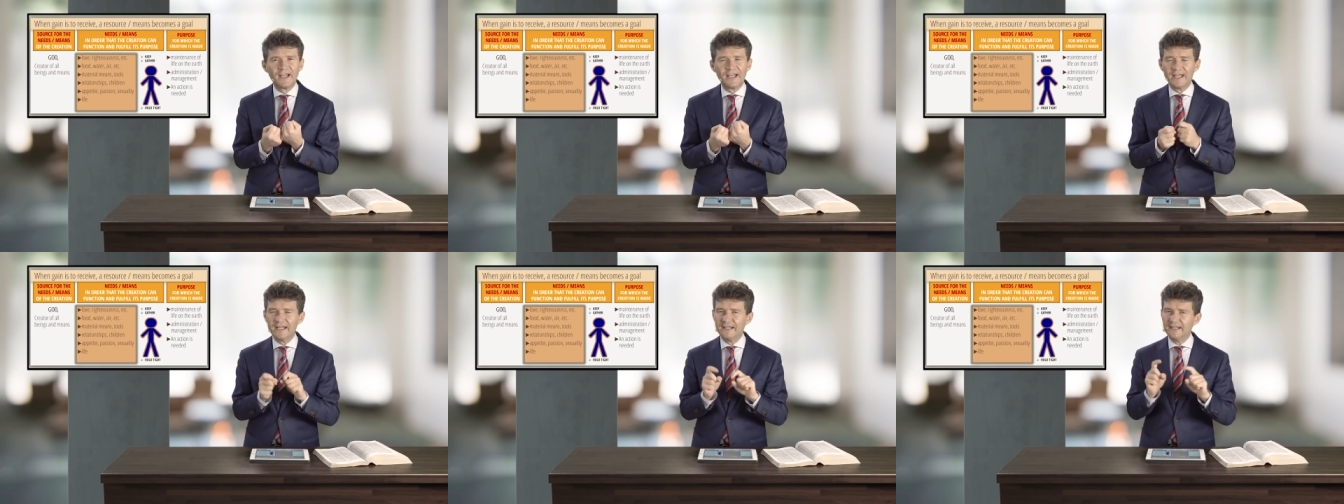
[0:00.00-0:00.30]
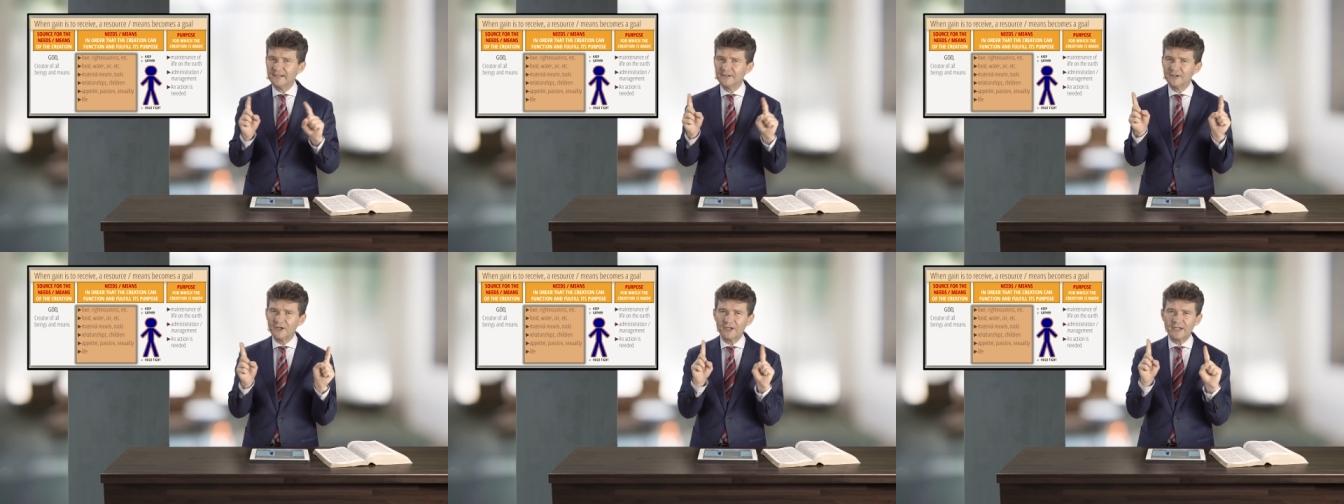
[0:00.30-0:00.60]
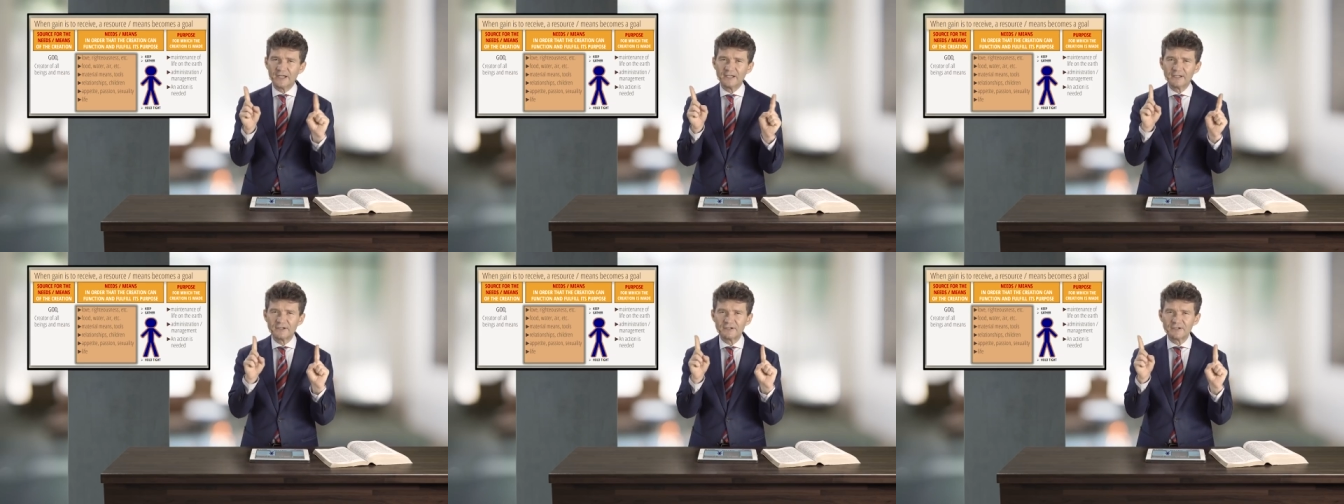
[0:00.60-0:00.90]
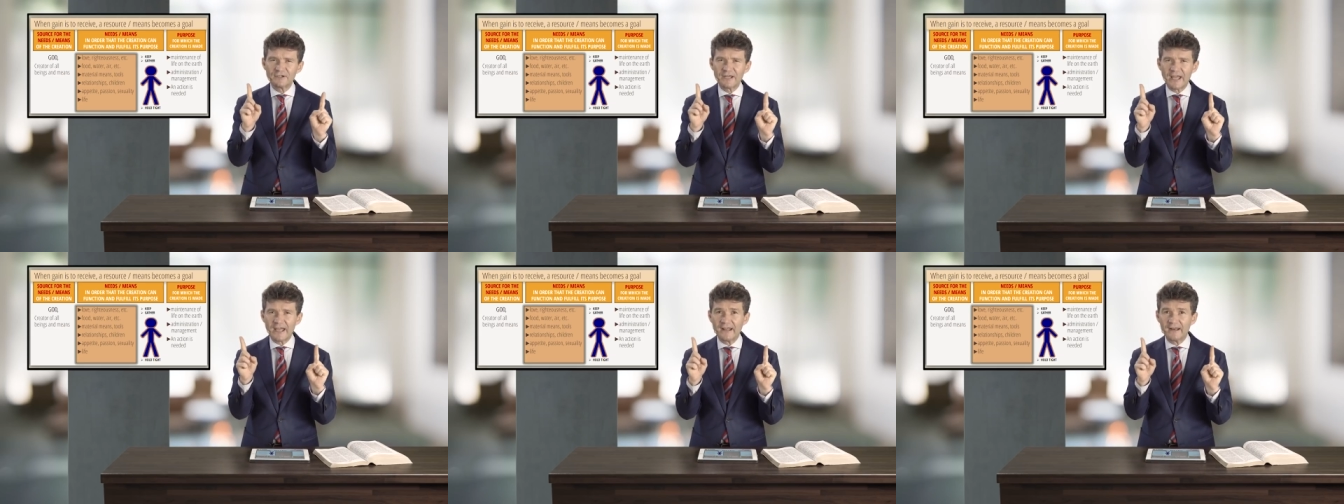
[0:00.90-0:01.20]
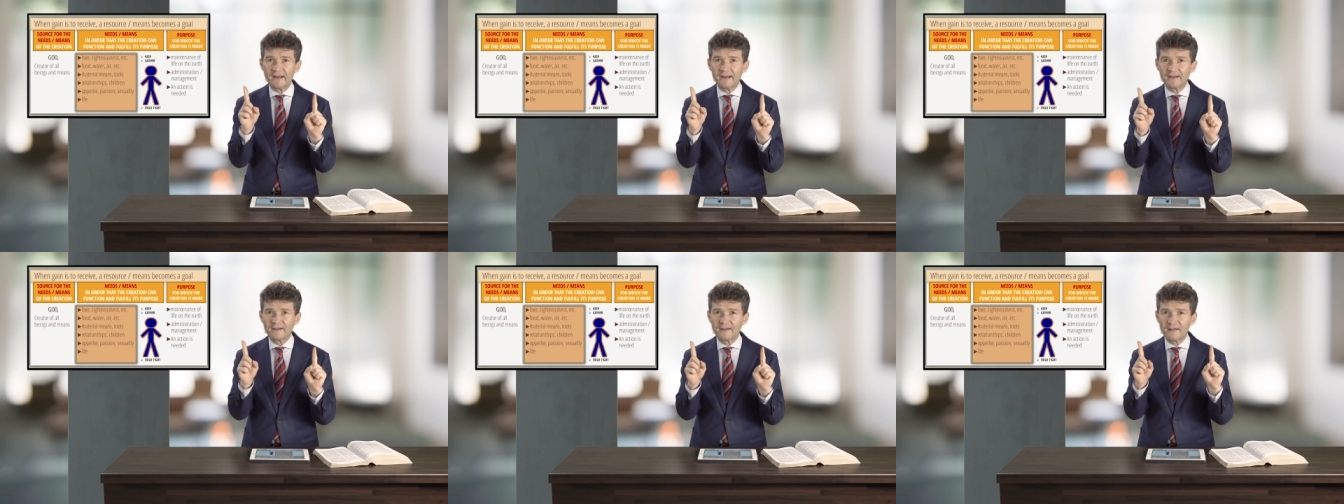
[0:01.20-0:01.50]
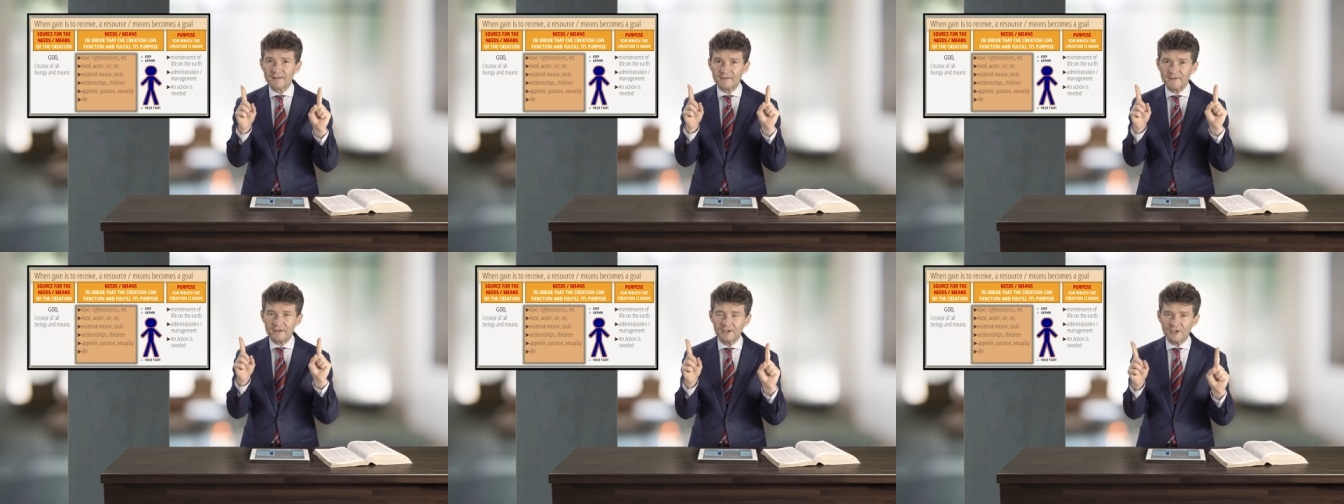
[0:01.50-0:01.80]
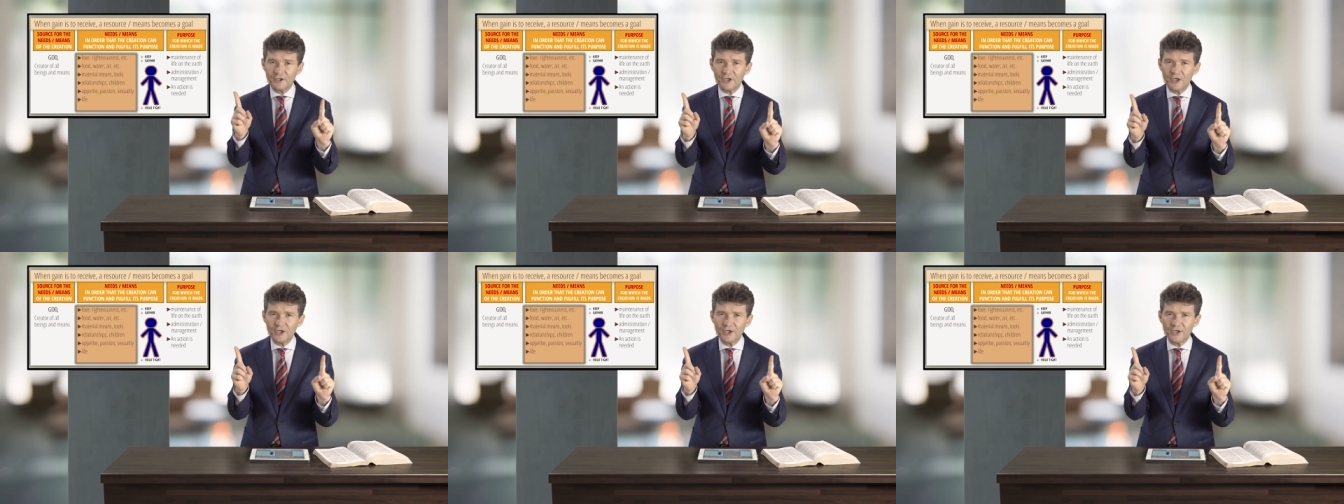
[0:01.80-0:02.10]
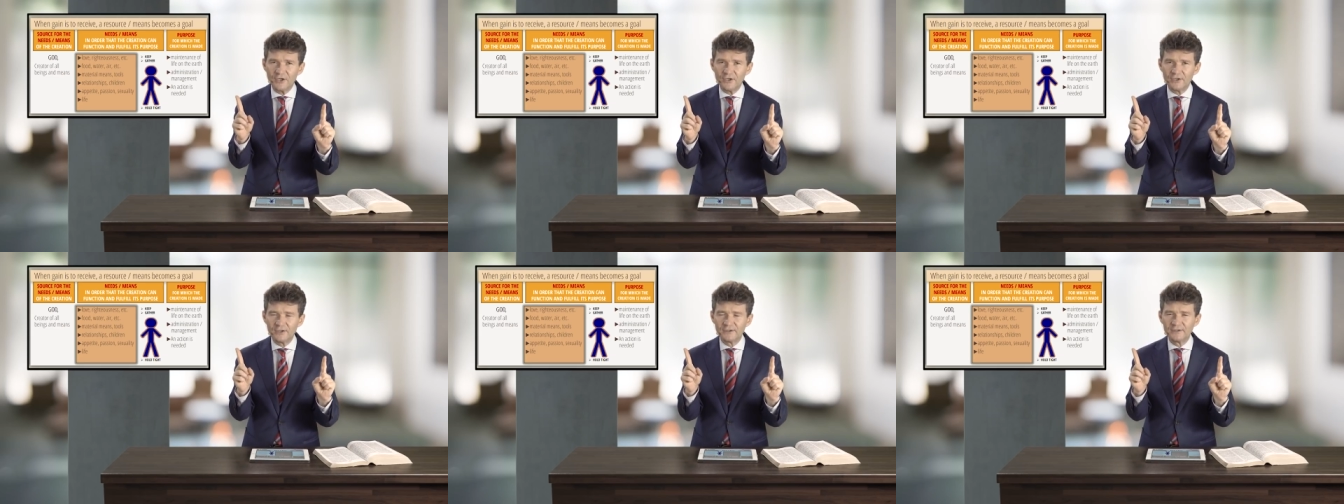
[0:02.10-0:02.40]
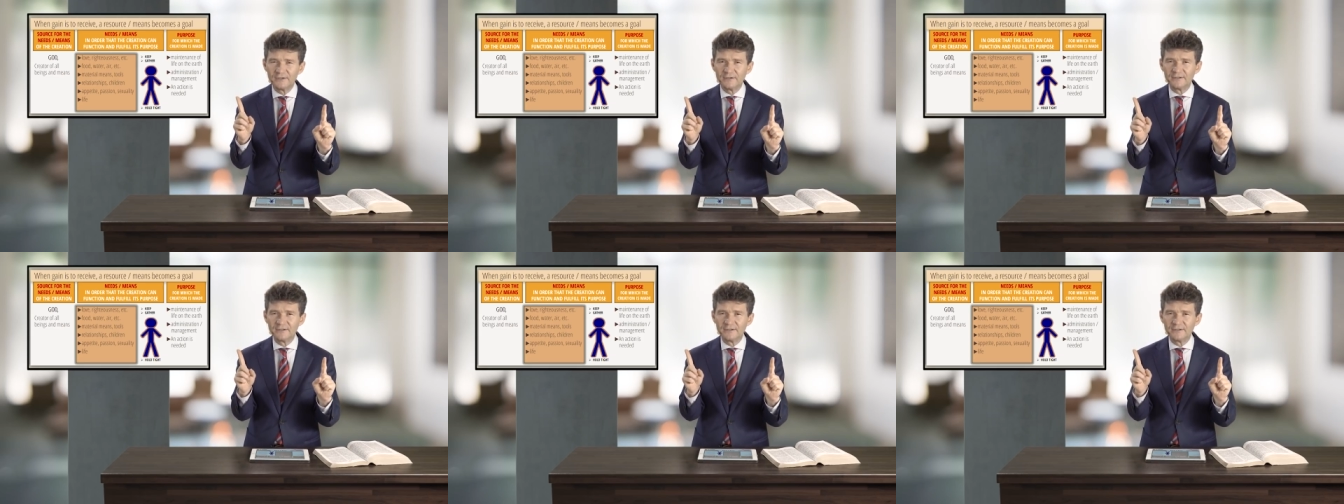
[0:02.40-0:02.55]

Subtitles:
He did not understand the law